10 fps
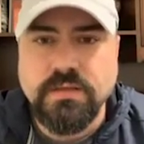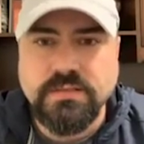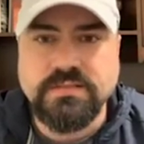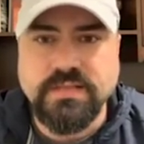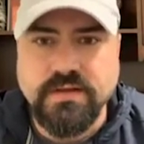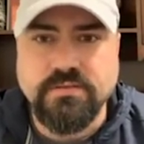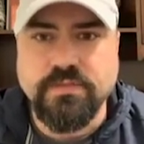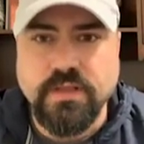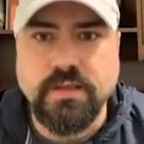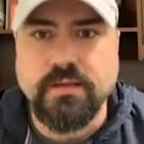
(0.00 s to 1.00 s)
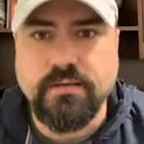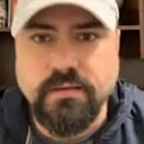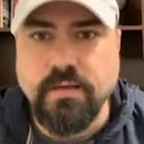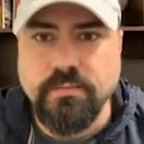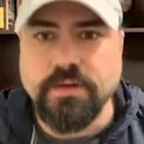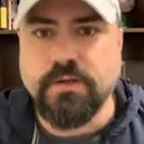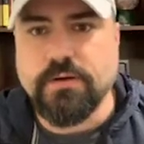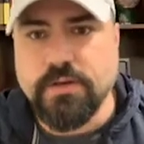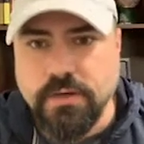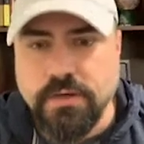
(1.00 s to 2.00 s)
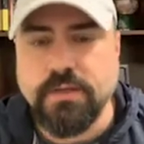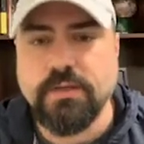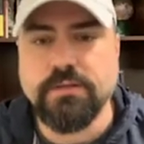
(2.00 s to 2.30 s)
instead of like, I'm going to go cook,